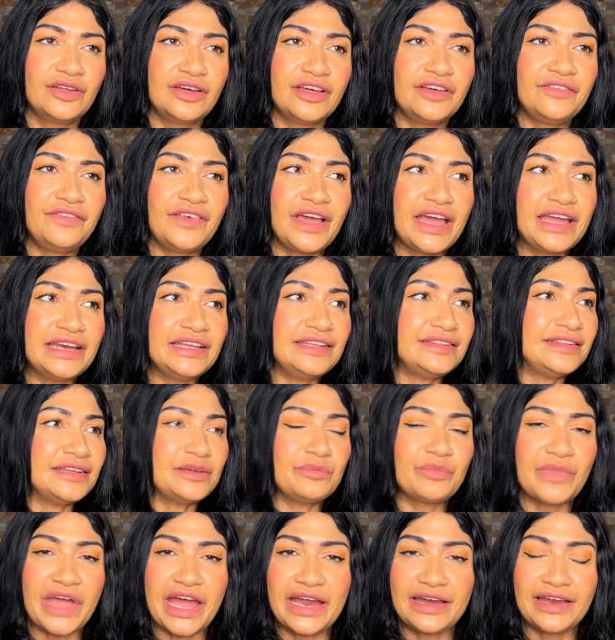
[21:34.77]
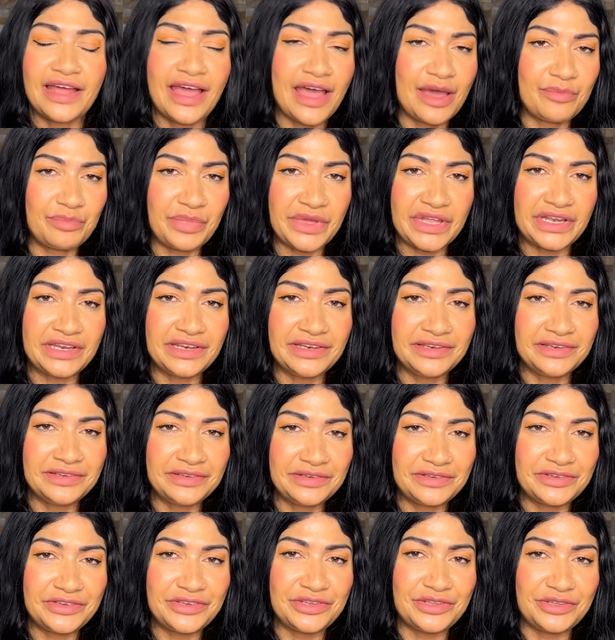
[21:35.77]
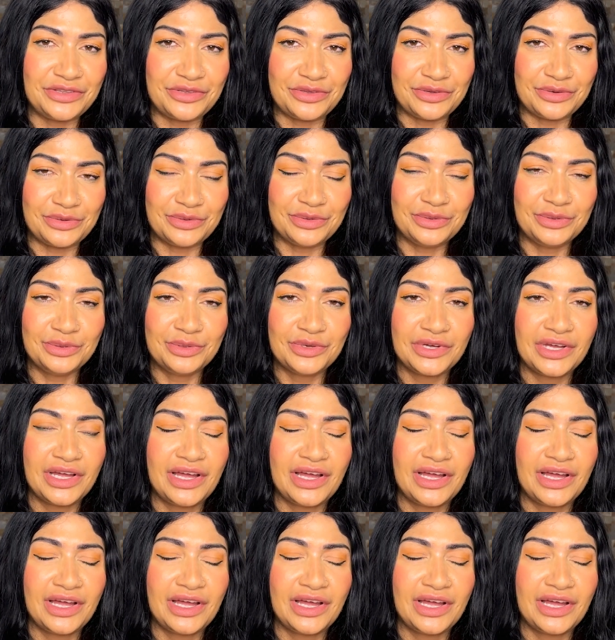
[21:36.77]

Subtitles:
So if anything bad happened to you,